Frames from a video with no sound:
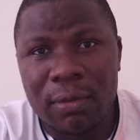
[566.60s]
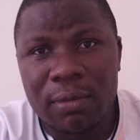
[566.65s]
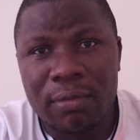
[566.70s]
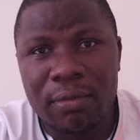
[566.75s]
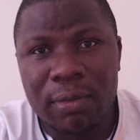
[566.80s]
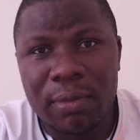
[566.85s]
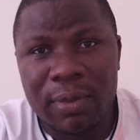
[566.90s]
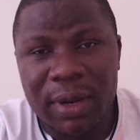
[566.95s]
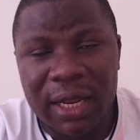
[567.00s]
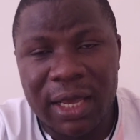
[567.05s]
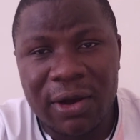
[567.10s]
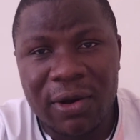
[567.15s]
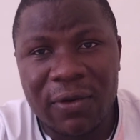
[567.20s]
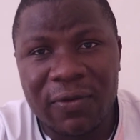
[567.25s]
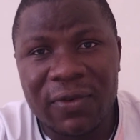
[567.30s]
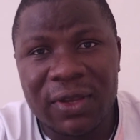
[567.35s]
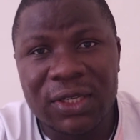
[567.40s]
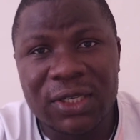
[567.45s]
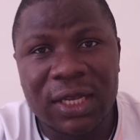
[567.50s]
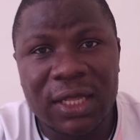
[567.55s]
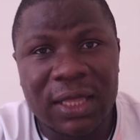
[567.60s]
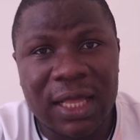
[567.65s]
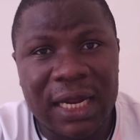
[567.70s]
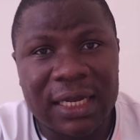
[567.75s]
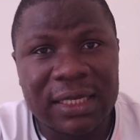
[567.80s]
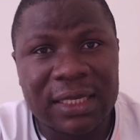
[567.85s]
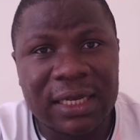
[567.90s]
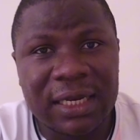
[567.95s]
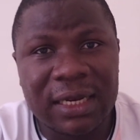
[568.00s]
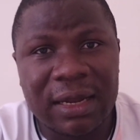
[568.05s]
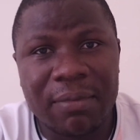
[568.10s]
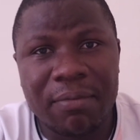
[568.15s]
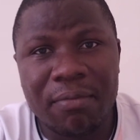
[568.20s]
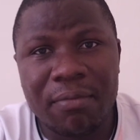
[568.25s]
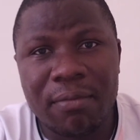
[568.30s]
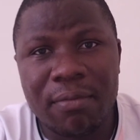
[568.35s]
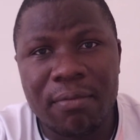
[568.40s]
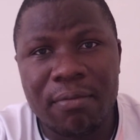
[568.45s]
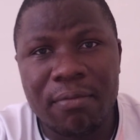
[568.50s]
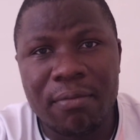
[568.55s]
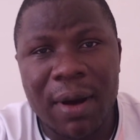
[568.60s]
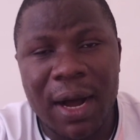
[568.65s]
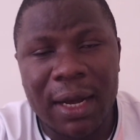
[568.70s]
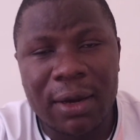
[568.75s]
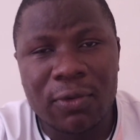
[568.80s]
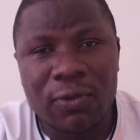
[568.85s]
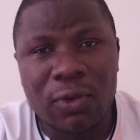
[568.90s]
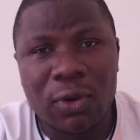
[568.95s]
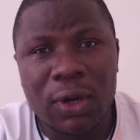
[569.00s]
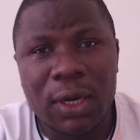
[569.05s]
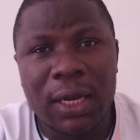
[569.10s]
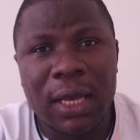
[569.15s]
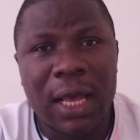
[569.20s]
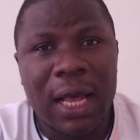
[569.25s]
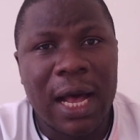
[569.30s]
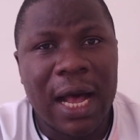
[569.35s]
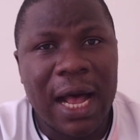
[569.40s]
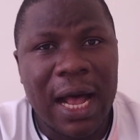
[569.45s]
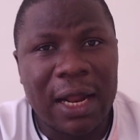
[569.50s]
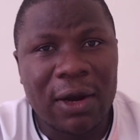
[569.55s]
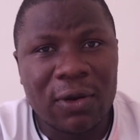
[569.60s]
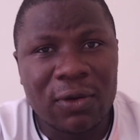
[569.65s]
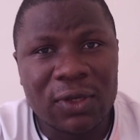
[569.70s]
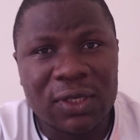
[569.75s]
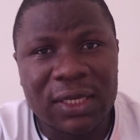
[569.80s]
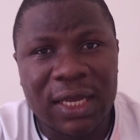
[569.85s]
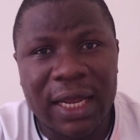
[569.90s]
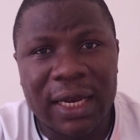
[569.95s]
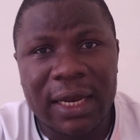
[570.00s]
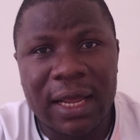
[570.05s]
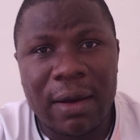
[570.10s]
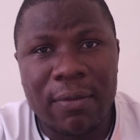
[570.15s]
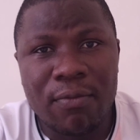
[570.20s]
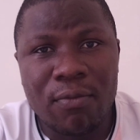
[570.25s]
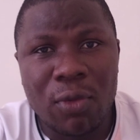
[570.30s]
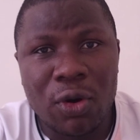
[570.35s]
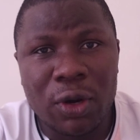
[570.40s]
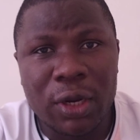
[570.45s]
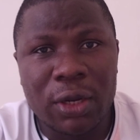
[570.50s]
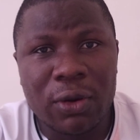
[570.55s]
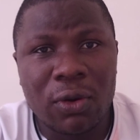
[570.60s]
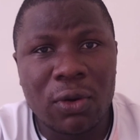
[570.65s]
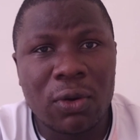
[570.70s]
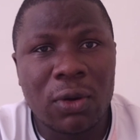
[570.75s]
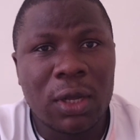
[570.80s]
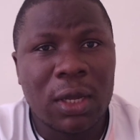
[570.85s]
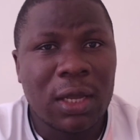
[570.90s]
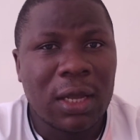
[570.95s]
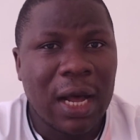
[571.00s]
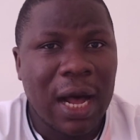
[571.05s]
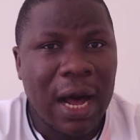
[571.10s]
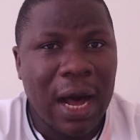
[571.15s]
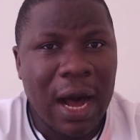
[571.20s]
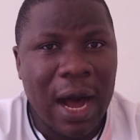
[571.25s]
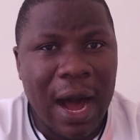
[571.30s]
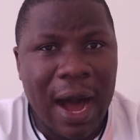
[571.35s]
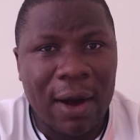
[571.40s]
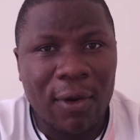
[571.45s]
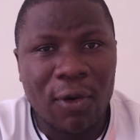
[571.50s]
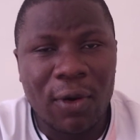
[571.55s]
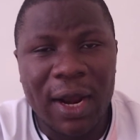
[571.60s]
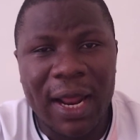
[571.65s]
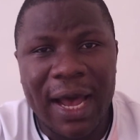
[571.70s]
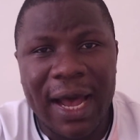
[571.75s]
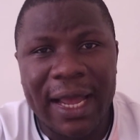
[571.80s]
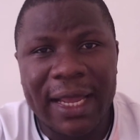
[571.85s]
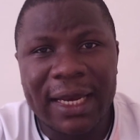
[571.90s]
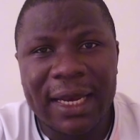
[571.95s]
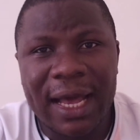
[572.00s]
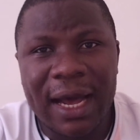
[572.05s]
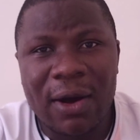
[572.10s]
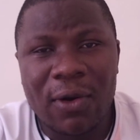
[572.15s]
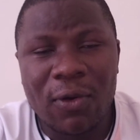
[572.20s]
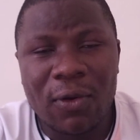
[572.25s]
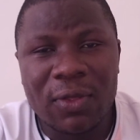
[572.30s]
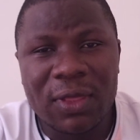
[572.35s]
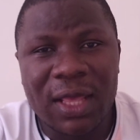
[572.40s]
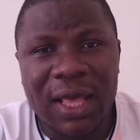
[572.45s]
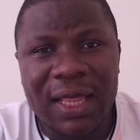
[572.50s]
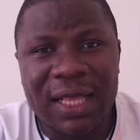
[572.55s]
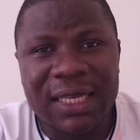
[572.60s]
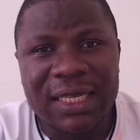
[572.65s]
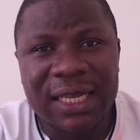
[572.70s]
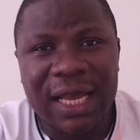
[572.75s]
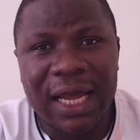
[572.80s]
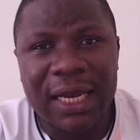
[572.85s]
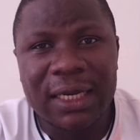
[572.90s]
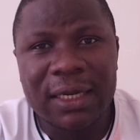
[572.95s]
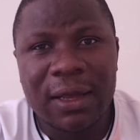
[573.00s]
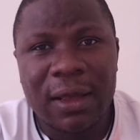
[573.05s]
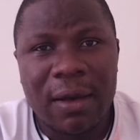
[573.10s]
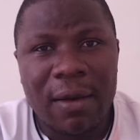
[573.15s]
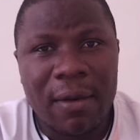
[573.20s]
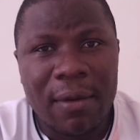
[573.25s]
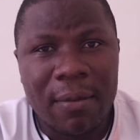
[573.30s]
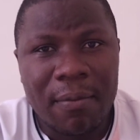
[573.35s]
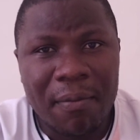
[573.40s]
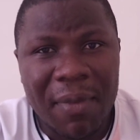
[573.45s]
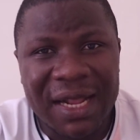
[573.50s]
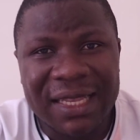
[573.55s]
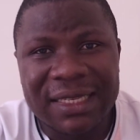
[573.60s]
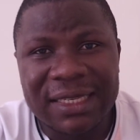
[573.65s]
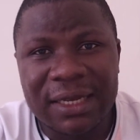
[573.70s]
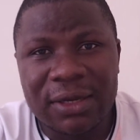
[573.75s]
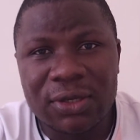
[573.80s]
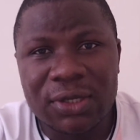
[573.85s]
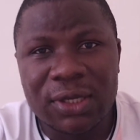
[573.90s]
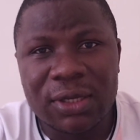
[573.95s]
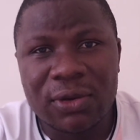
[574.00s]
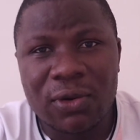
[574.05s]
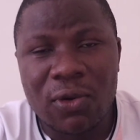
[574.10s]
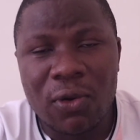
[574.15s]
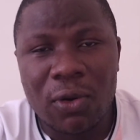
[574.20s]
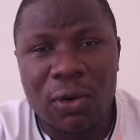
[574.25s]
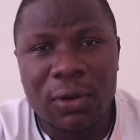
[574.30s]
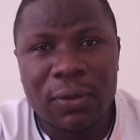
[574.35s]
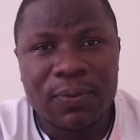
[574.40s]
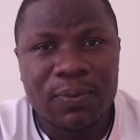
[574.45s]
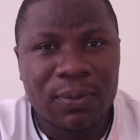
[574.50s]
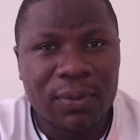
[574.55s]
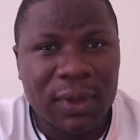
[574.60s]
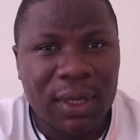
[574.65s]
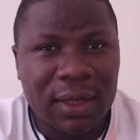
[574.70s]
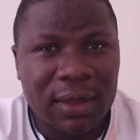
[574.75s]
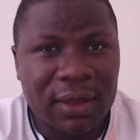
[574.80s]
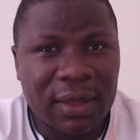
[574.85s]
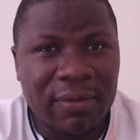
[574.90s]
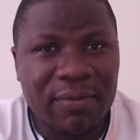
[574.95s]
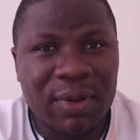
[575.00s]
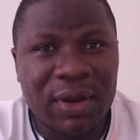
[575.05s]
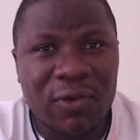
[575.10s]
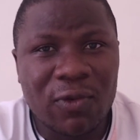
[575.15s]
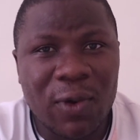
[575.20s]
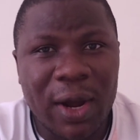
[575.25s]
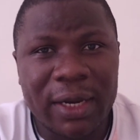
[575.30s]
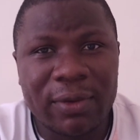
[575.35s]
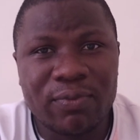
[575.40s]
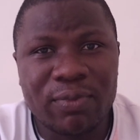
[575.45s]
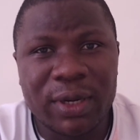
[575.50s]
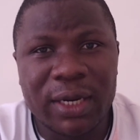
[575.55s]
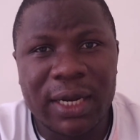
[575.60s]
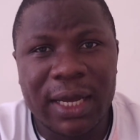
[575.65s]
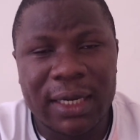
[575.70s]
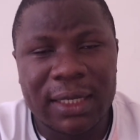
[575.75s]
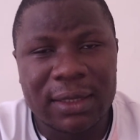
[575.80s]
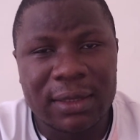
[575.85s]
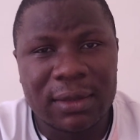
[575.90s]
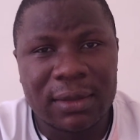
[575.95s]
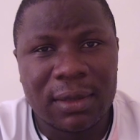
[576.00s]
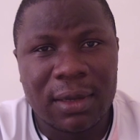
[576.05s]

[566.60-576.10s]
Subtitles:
Milinkovic in that centre-back role, alongside Moriro, Ola Aina on the other side, Matt Sells in goal. They've been quite brilliant.